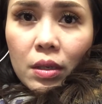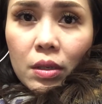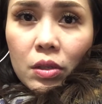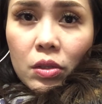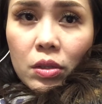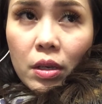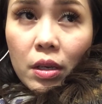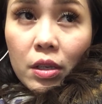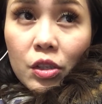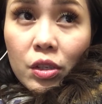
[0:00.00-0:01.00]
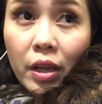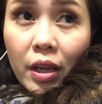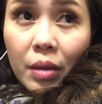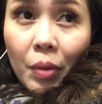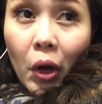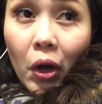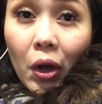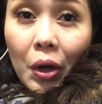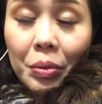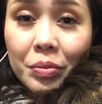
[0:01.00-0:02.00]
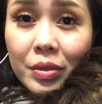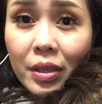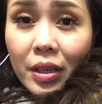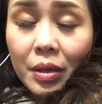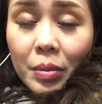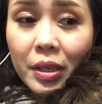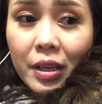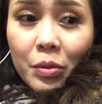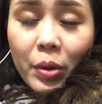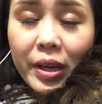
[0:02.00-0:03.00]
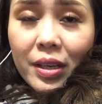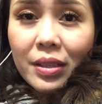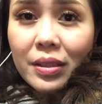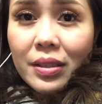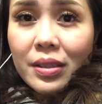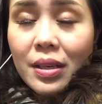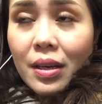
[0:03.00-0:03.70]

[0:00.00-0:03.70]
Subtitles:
Such a bomb day. But anyways,